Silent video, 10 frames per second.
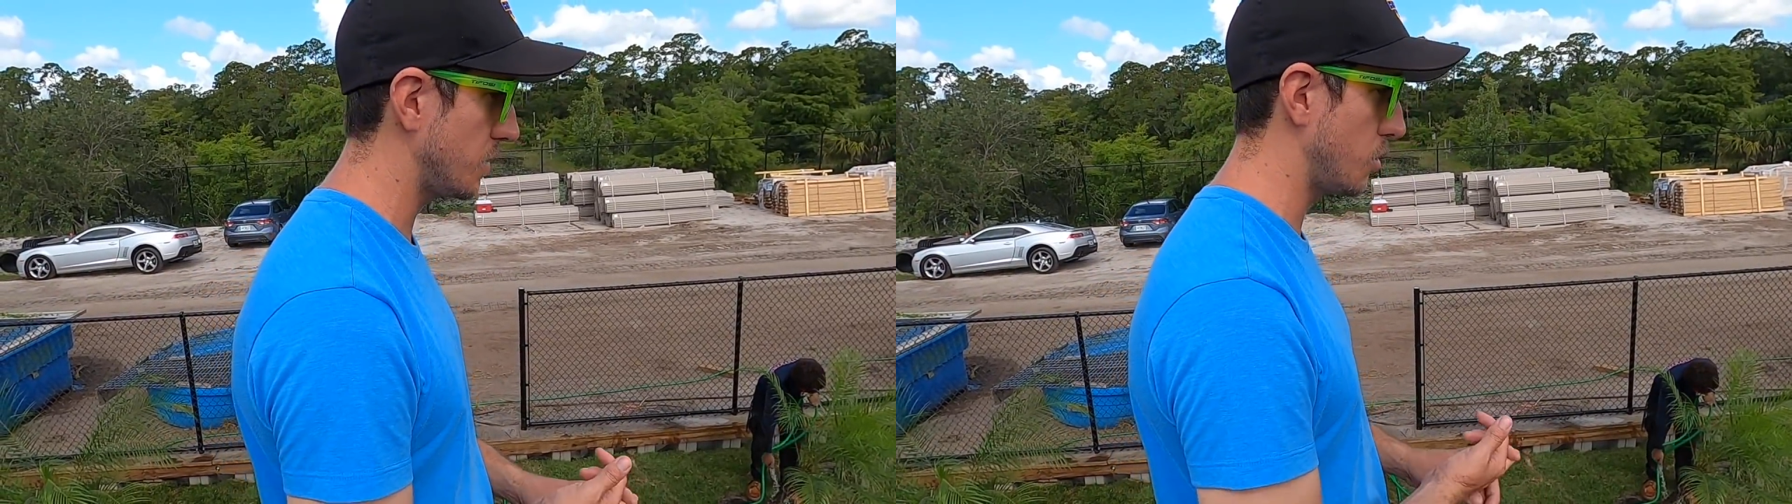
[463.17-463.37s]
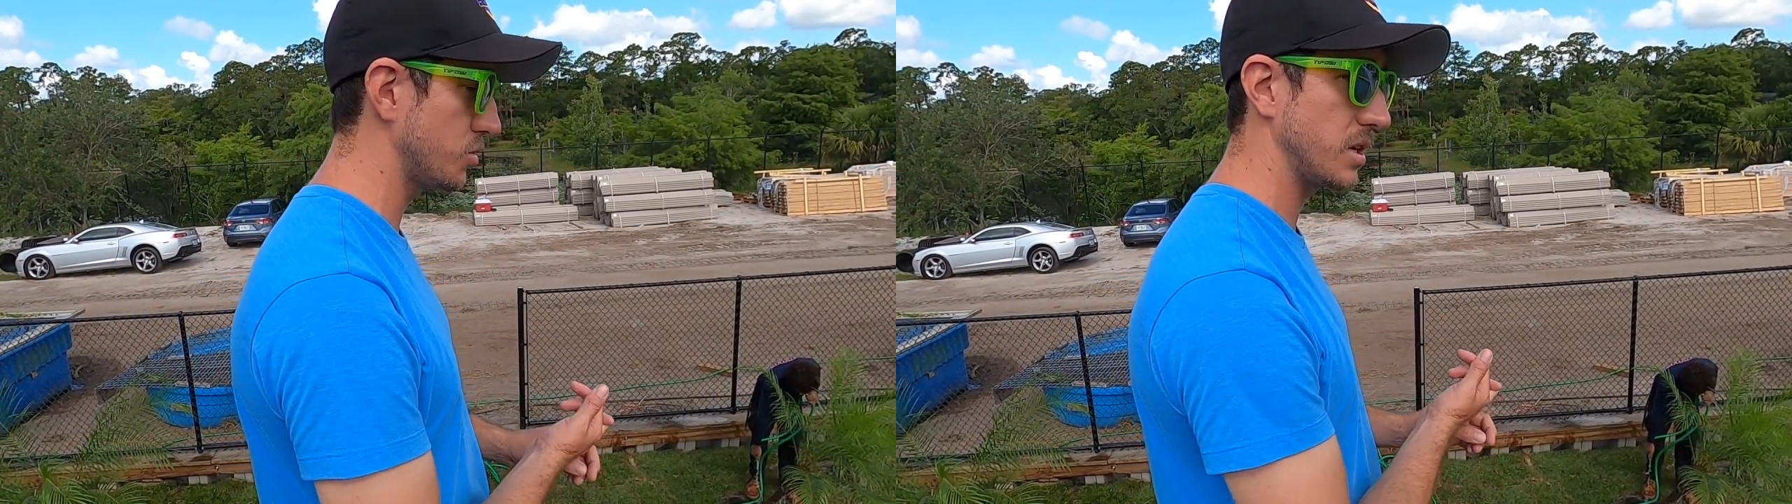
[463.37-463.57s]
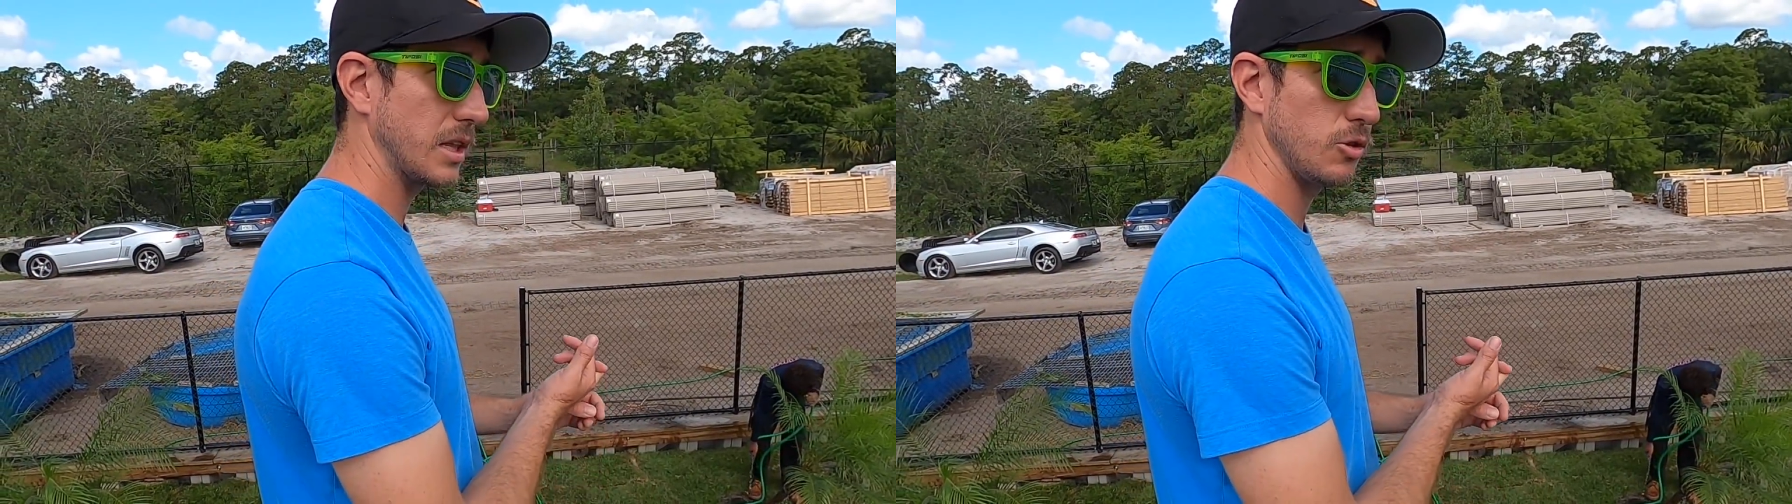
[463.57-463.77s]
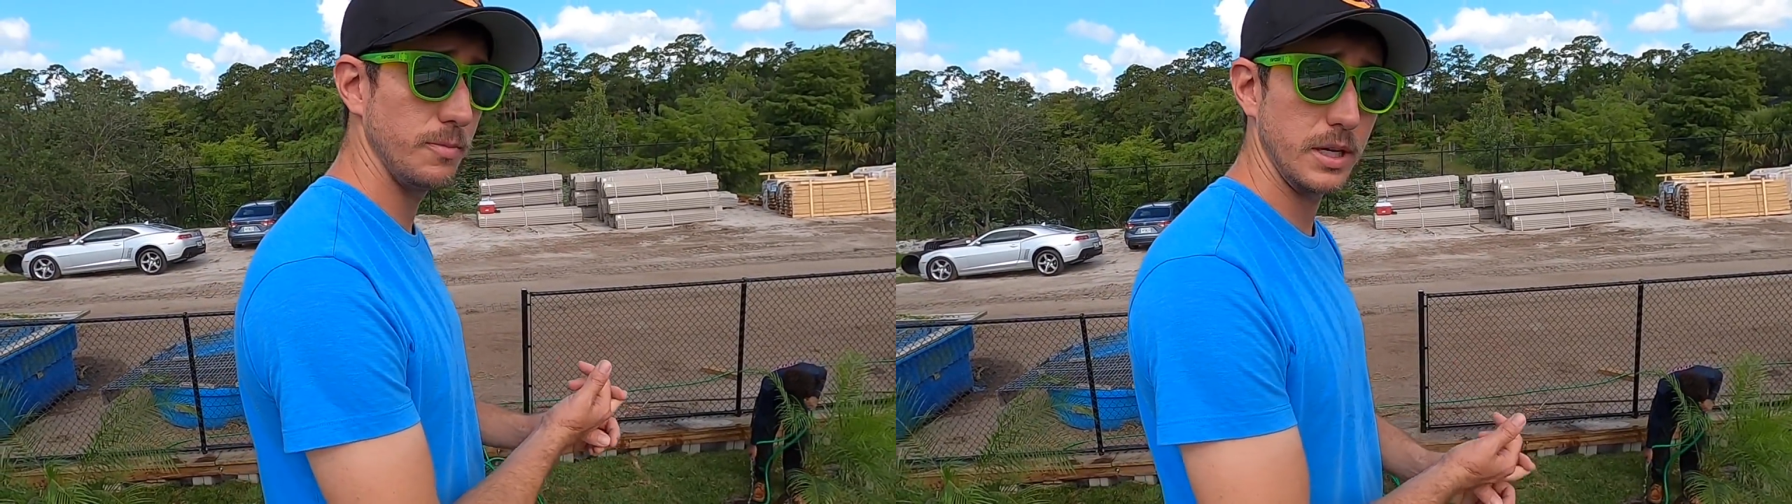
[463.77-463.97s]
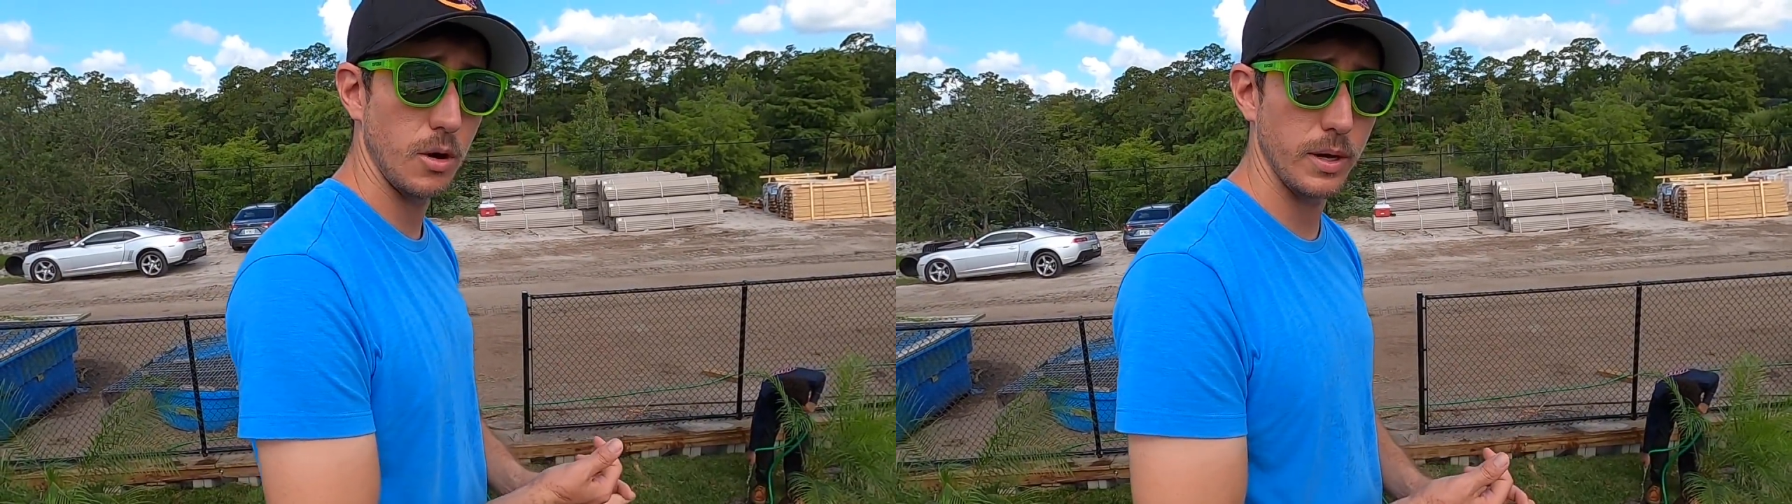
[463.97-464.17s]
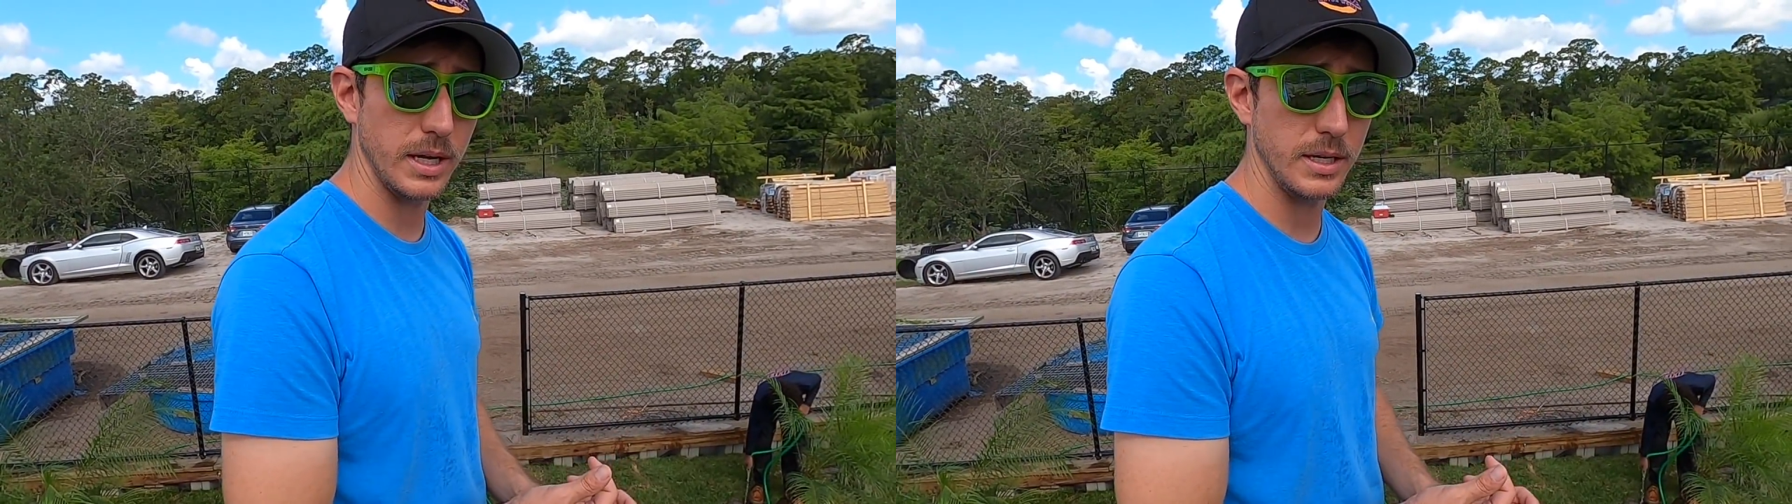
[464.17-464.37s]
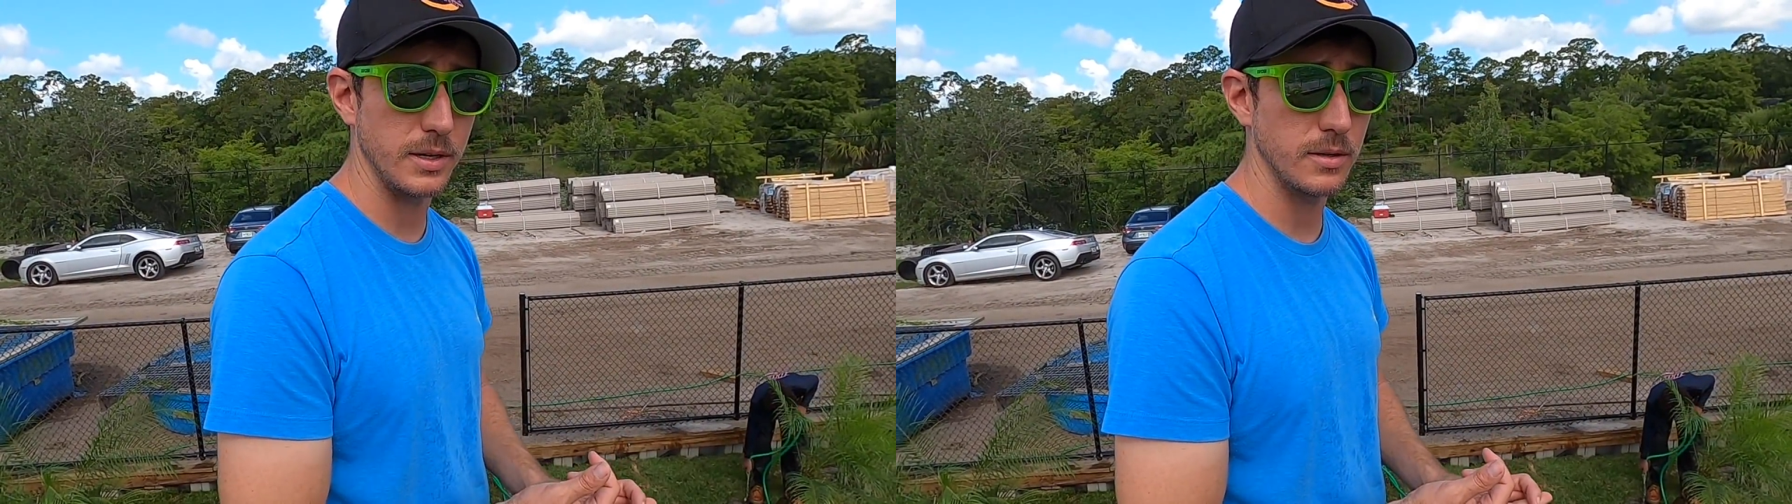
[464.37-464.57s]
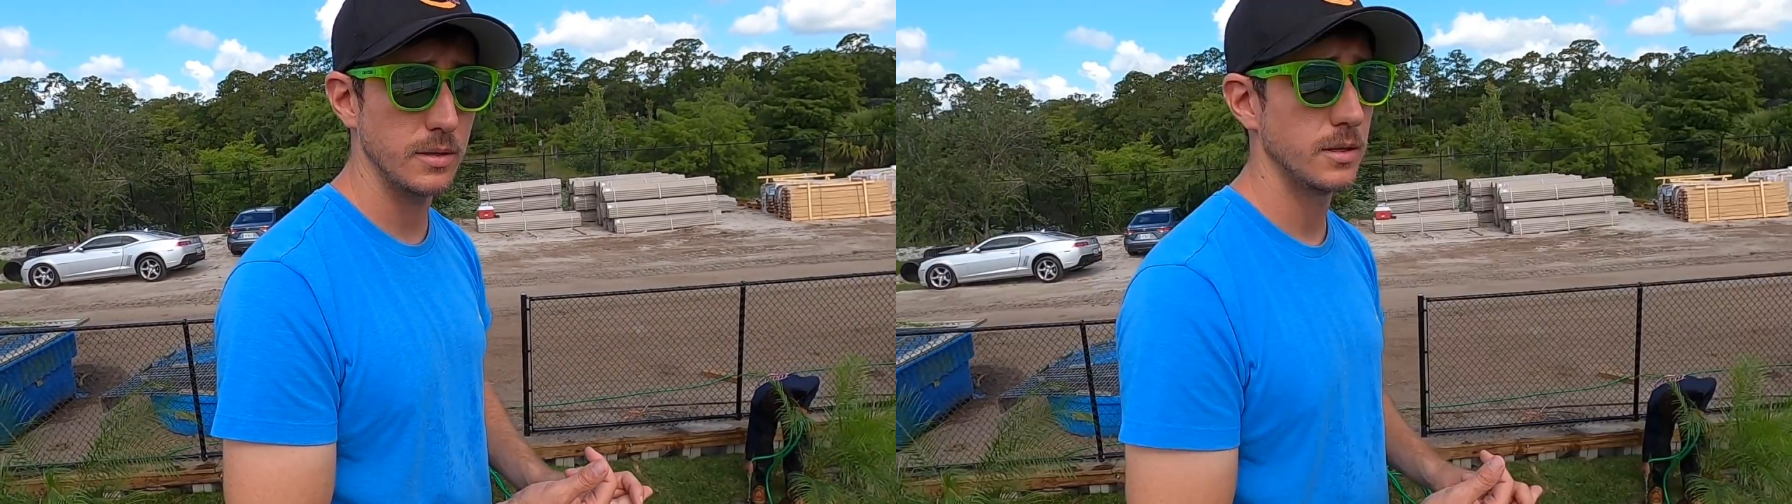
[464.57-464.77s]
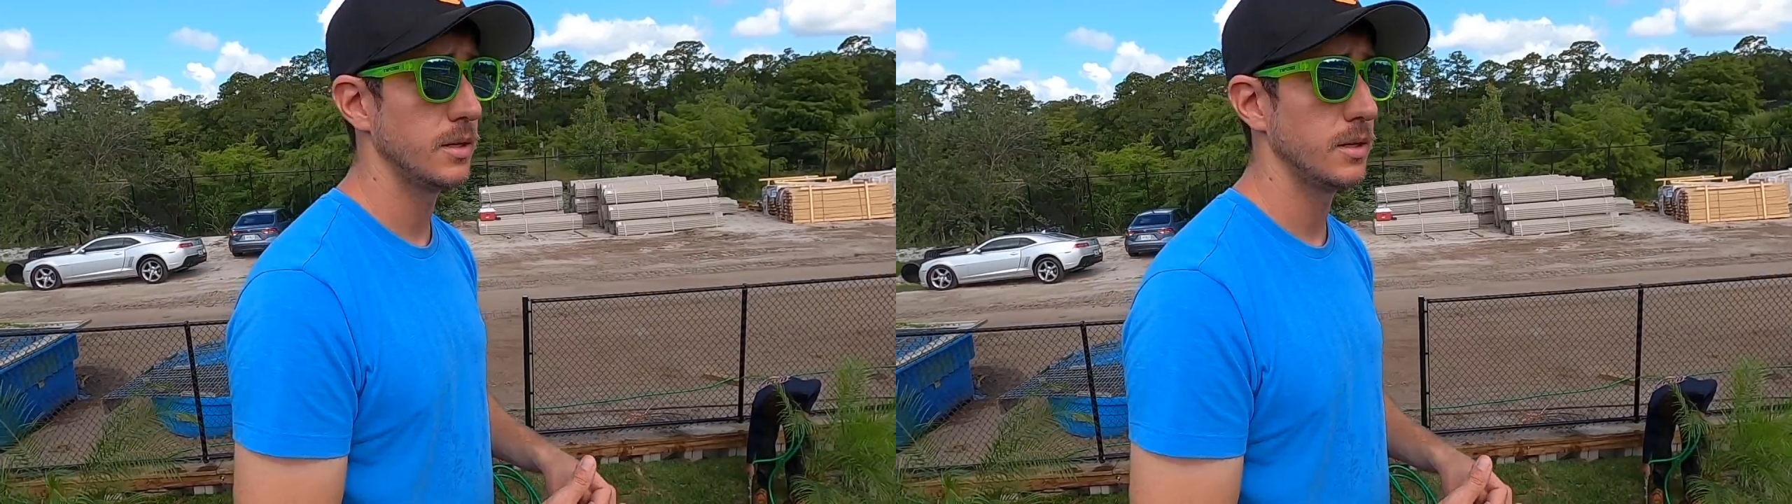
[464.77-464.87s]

that most likely will be going in here.